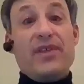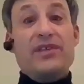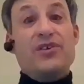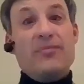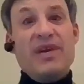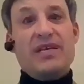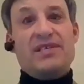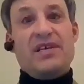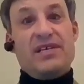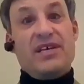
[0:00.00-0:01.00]
for the Derby,
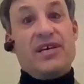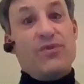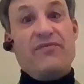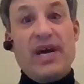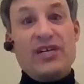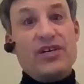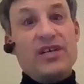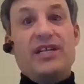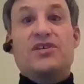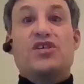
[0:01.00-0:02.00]
it's as we've mentioned,
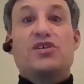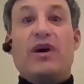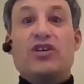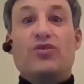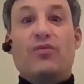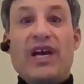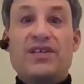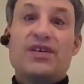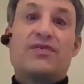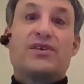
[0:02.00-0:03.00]
it's a special
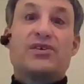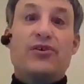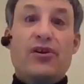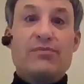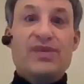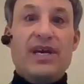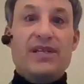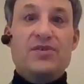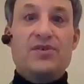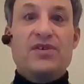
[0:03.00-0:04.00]
race. The
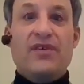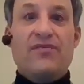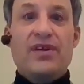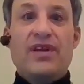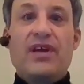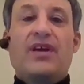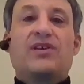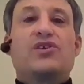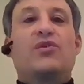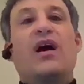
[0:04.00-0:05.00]
circumstances are different,
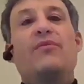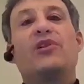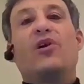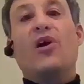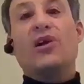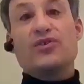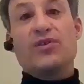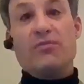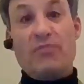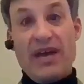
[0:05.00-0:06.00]
so I will alter
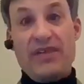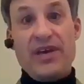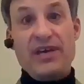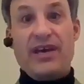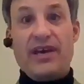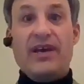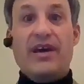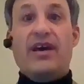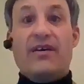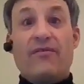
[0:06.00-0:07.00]
my thinking
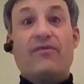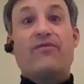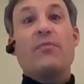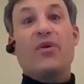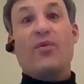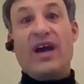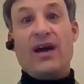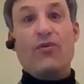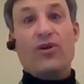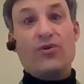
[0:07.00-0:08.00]
from the way I
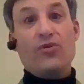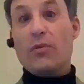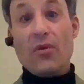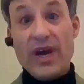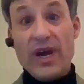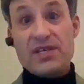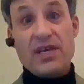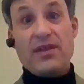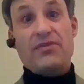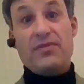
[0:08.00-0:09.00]
would a normal race of